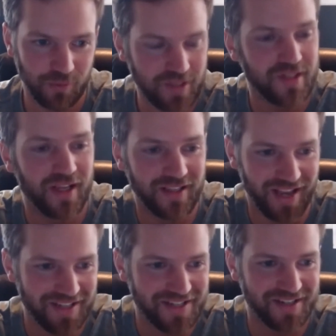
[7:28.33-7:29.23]
we said
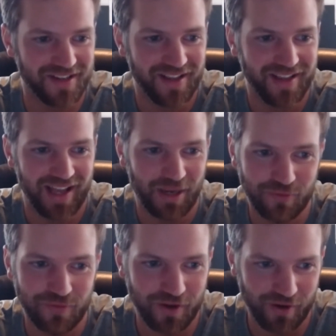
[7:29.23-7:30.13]
yes, and
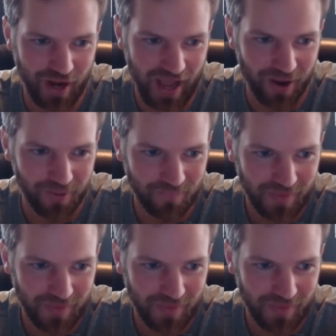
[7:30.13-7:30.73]
we figured it out.